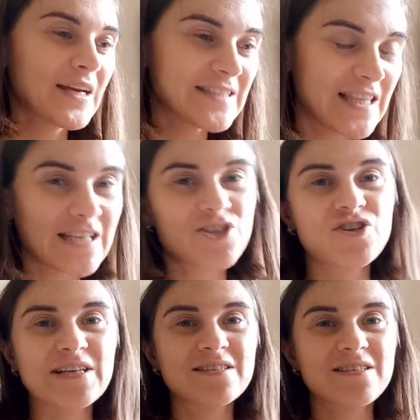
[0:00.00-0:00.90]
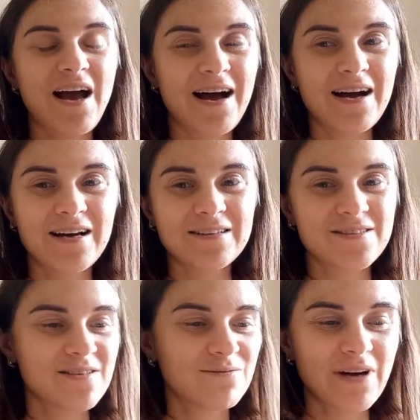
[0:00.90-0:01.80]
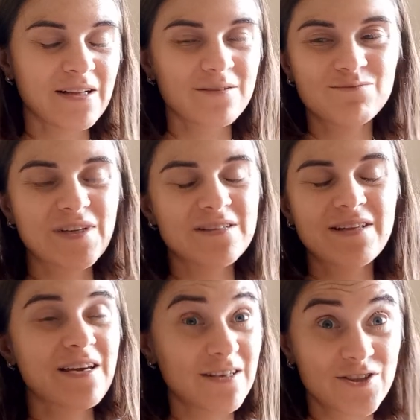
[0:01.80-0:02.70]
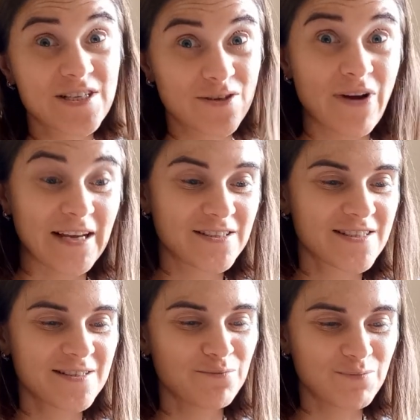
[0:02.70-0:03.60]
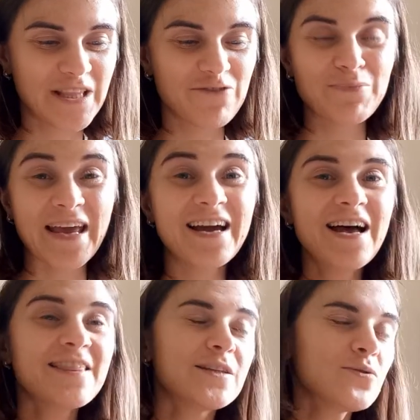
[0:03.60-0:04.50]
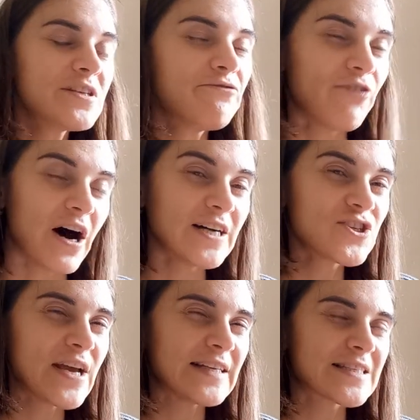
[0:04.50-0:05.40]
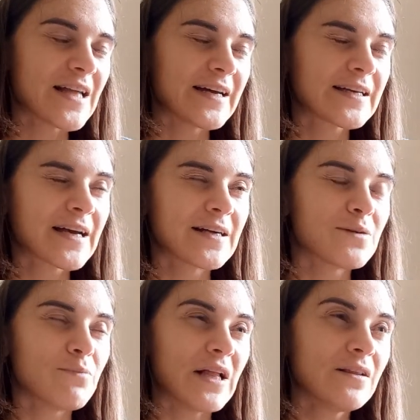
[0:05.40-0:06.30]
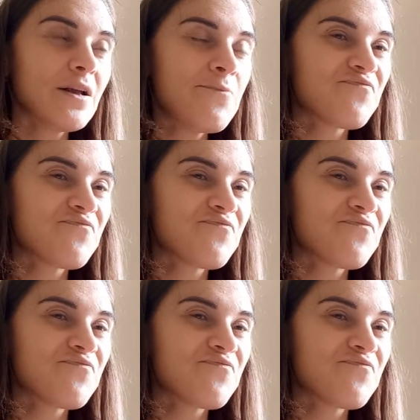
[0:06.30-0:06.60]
delicious, and well, they are just great. Believe me. And also fudge, it's like caramelized